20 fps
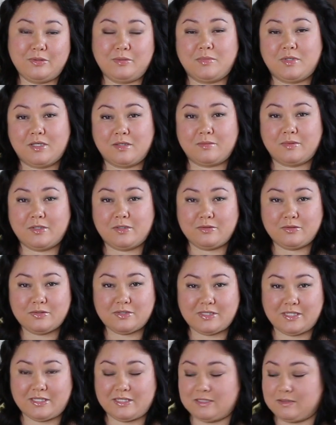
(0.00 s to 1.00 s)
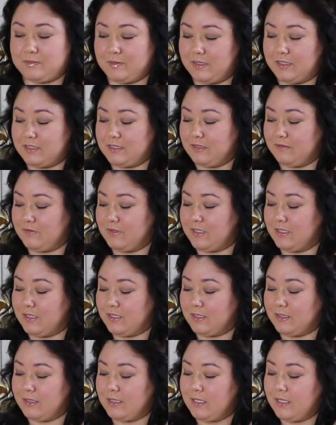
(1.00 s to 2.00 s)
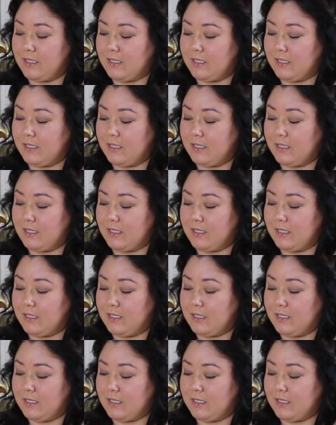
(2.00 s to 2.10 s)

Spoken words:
the blog post that explains everything.